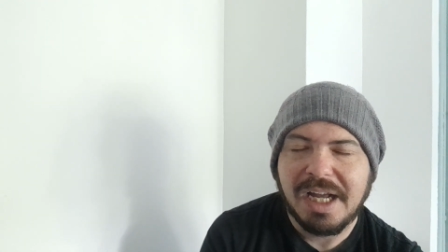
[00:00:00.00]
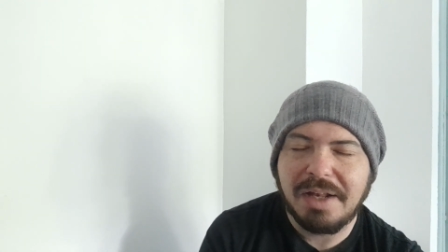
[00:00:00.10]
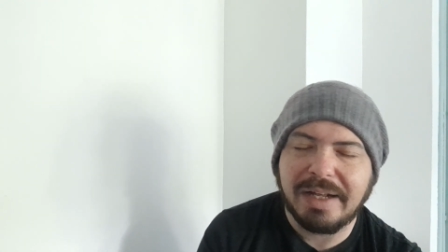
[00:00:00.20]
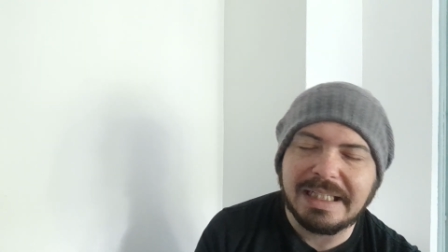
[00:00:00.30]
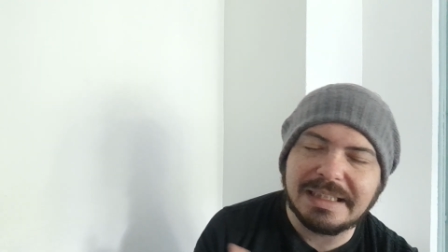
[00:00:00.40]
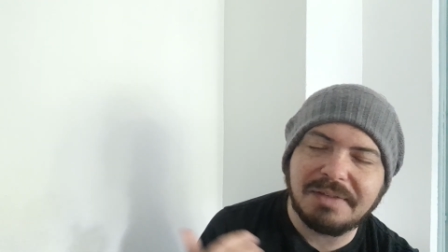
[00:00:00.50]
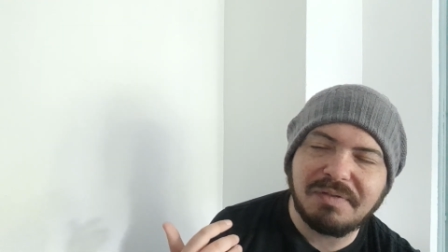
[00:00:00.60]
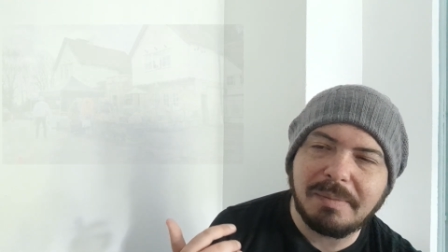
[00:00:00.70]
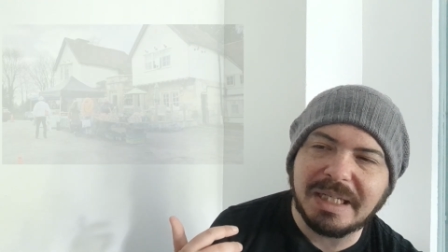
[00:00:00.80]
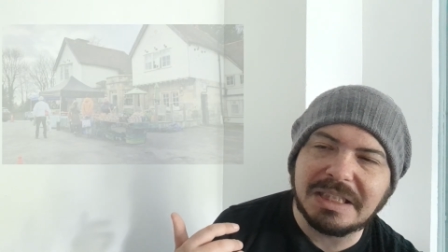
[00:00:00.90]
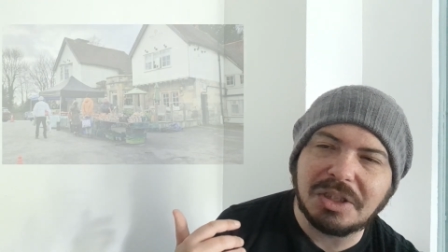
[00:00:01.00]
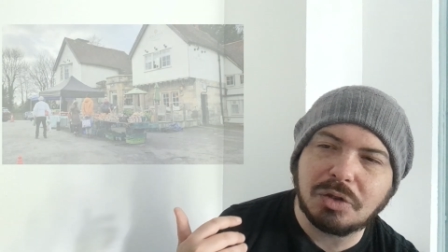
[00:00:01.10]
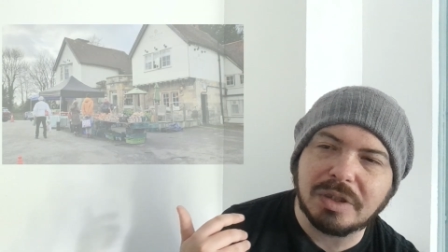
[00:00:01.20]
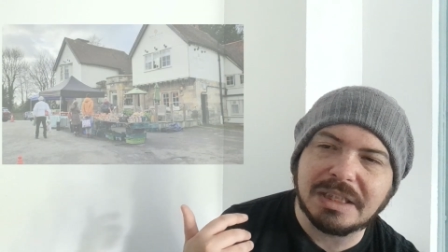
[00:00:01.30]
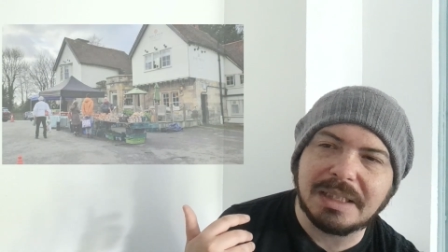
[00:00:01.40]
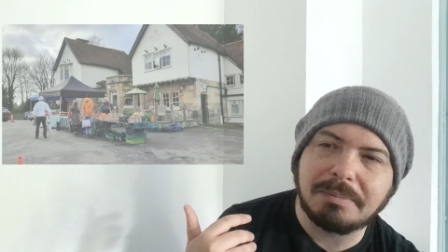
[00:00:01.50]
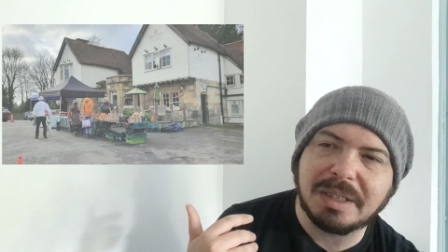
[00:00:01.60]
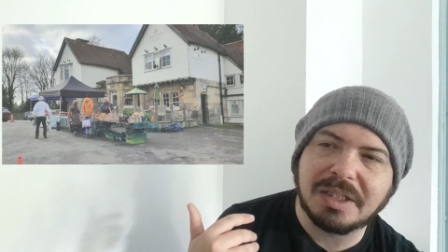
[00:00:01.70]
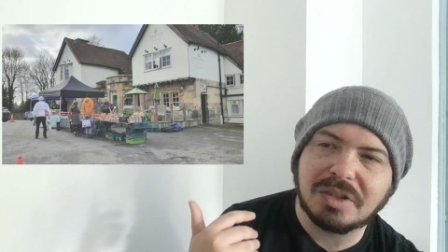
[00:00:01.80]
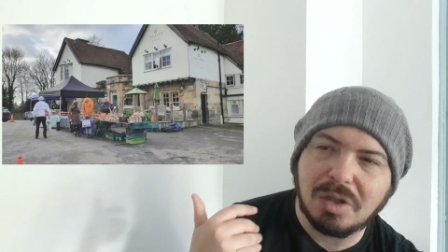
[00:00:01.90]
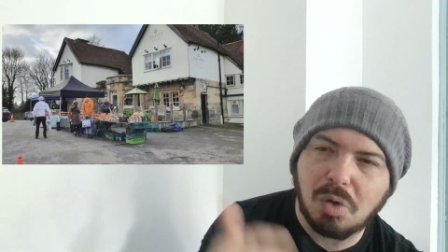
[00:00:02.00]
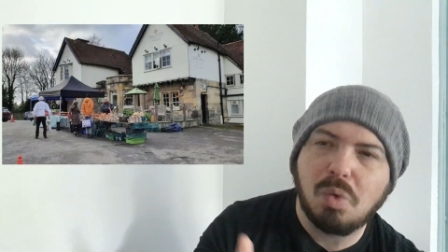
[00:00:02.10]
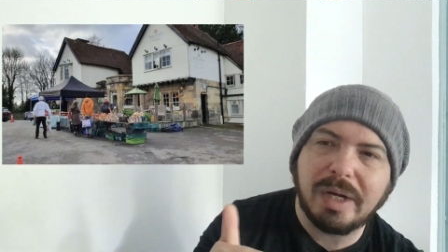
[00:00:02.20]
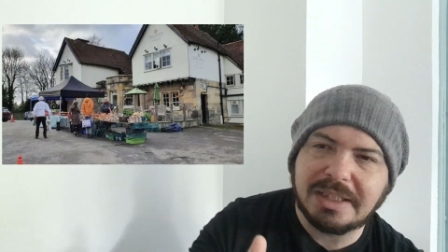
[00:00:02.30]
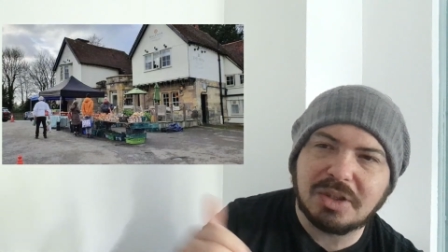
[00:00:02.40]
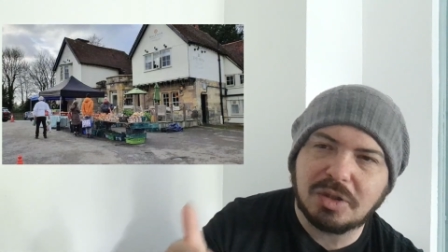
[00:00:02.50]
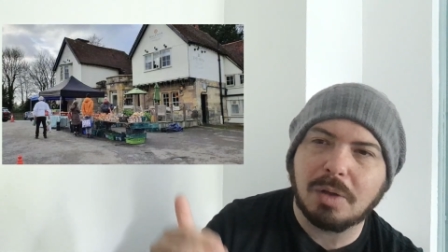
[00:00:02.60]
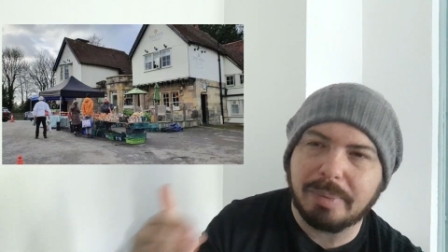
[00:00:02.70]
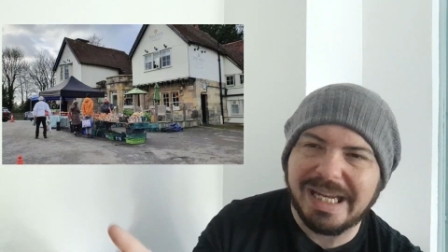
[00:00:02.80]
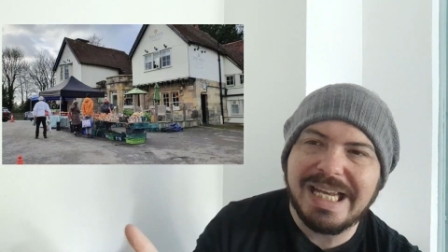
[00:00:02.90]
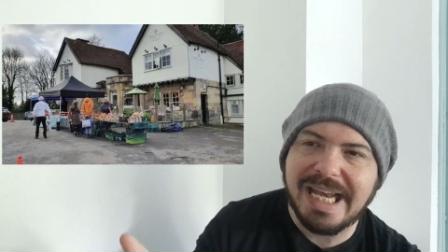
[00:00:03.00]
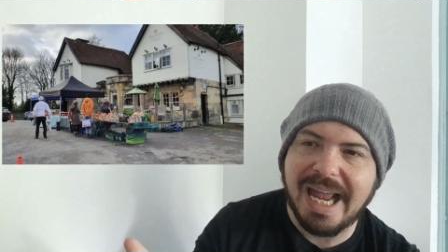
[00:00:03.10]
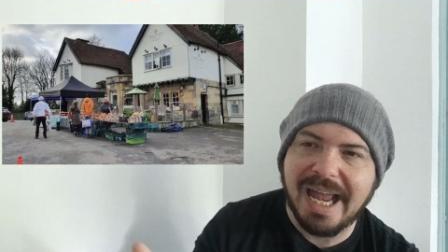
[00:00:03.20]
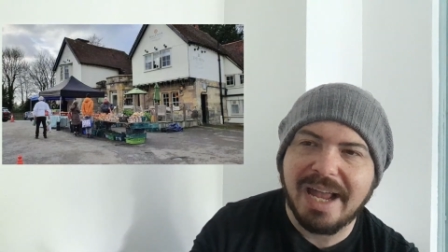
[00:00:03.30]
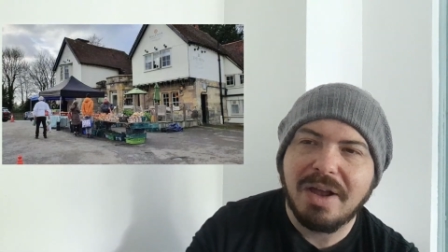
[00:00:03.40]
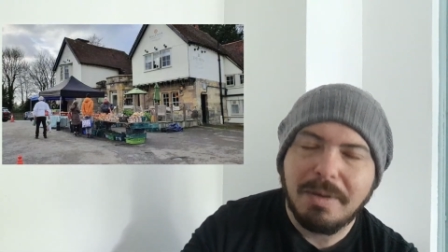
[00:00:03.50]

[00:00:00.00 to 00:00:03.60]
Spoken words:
And like I said, for me, it's interesting because I'll always stop in there